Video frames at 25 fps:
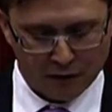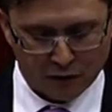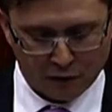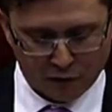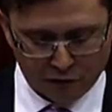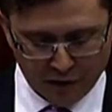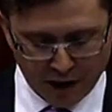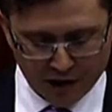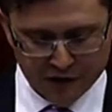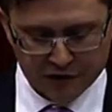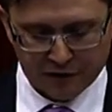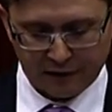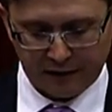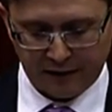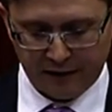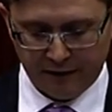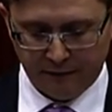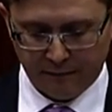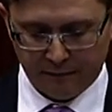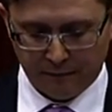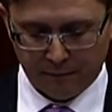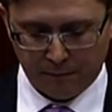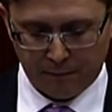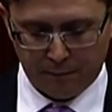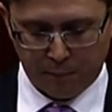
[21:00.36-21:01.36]

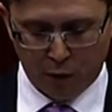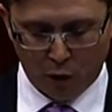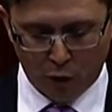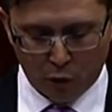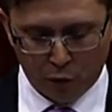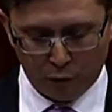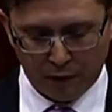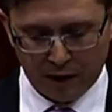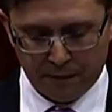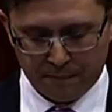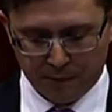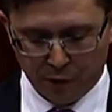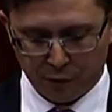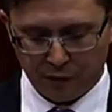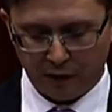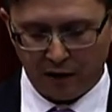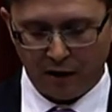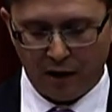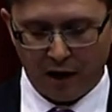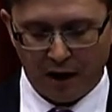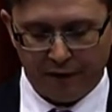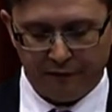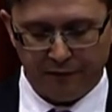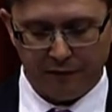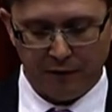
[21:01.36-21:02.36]
Gradually, Paul rebuilt a
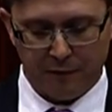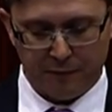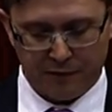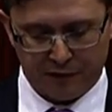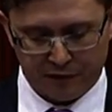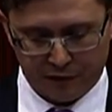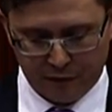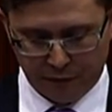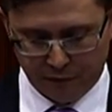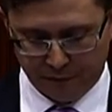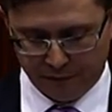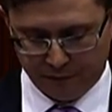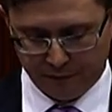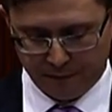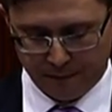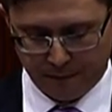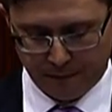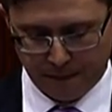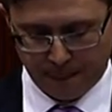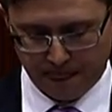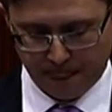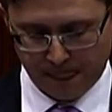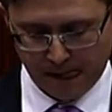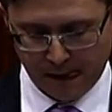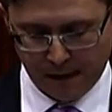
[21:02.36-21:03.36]
life for himself,
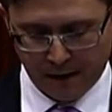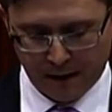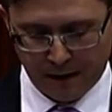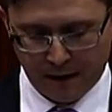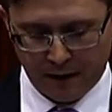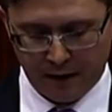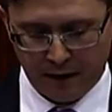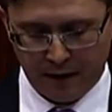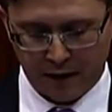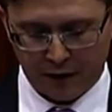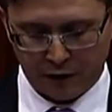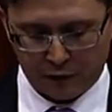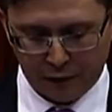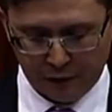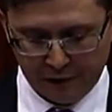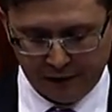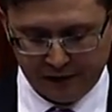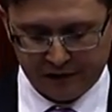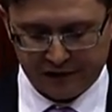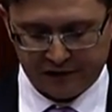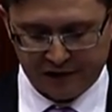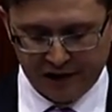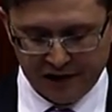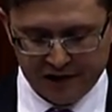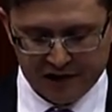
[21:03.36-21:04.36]

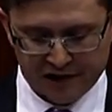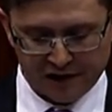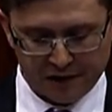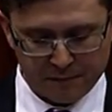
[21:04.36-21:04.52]
including teaching